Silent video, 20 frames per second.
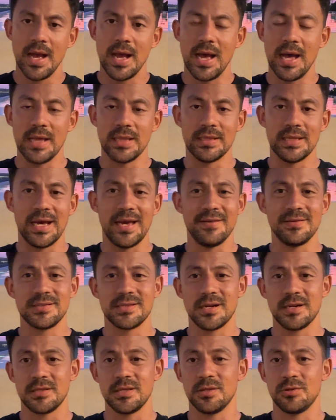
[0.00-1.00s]
and I
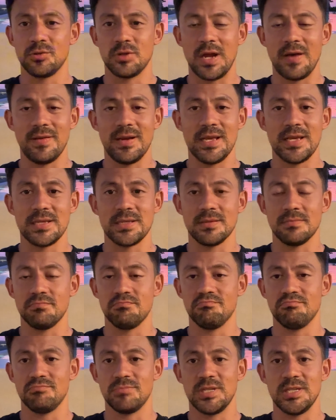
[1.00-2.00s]
started traveling
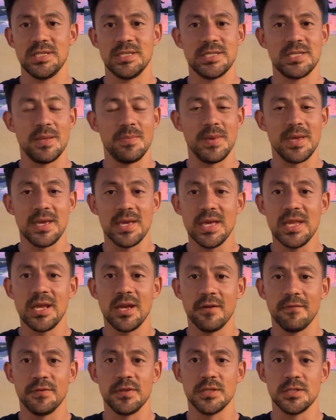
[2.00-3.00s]
since the
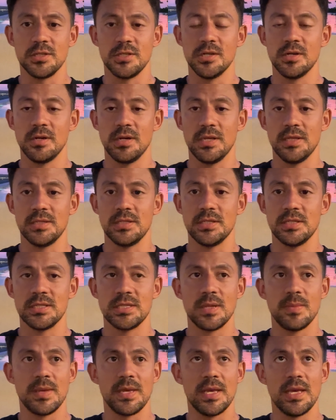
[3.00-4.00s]
beginning of this journey, since
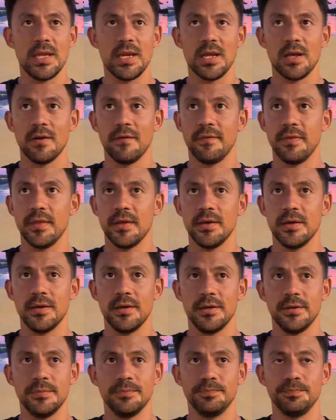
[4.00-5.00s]
the beginning of
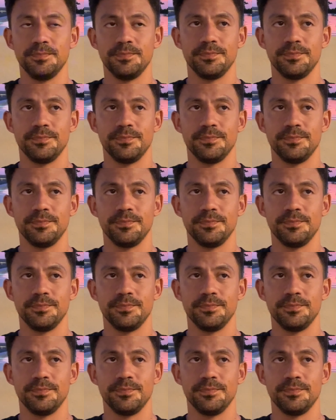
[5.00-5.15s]
the